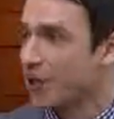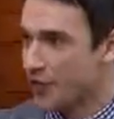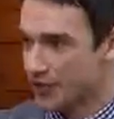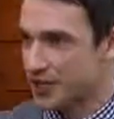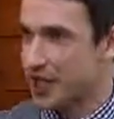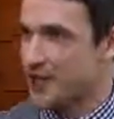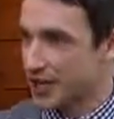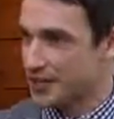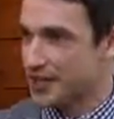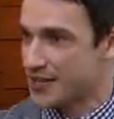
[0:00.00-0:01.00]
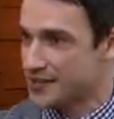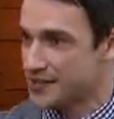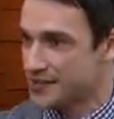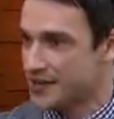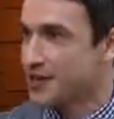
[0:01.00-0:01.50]
Over-the-counter
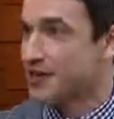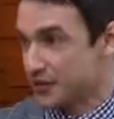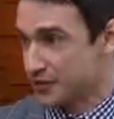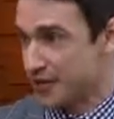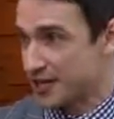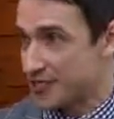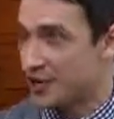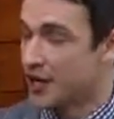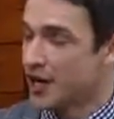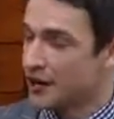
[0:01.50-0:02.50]
antacids you could do that as well.